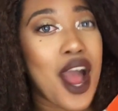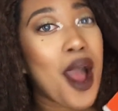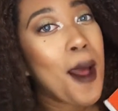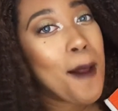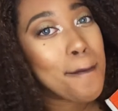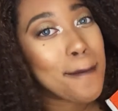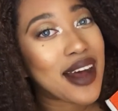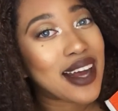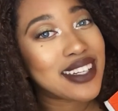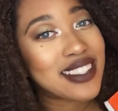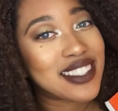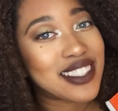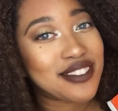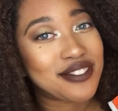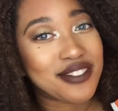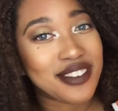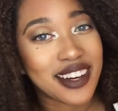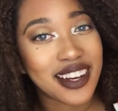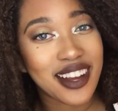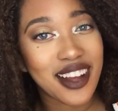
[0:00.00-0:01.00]

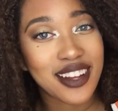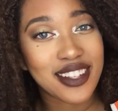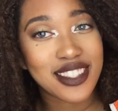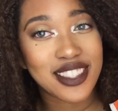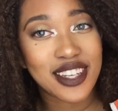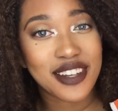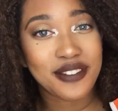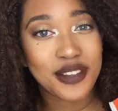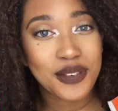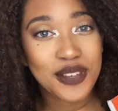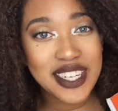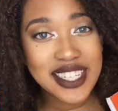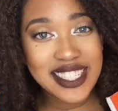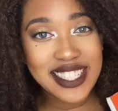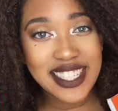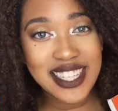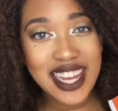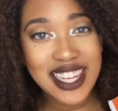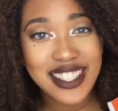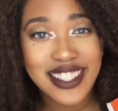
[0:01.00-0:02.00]
unboxing for y'all, so if you want to
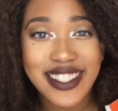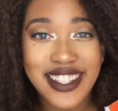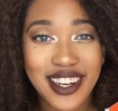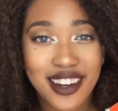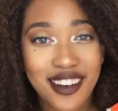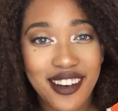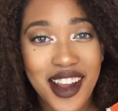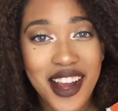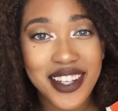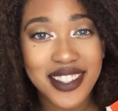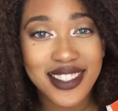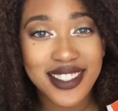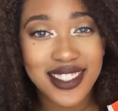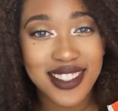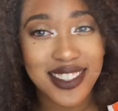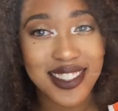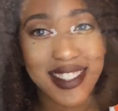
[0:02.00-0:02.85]
see that, stick around.